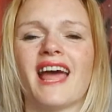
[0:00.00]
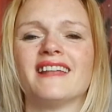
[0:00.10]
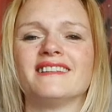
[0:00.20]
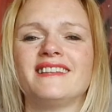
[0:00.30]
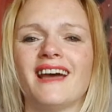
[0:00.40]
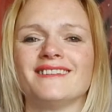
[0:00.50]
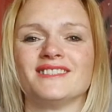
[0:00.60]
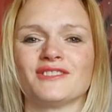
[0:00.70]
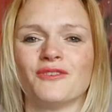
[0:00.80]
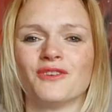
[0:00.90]
and that
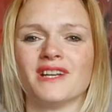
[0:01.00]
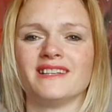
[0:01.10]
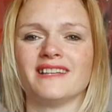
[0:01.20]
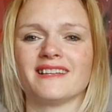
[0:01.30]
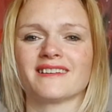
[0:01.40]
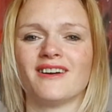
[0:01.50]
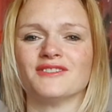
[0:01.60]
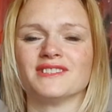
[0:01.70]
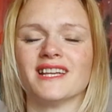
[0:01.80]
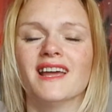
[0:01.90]
is only that
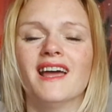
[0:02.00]
counts.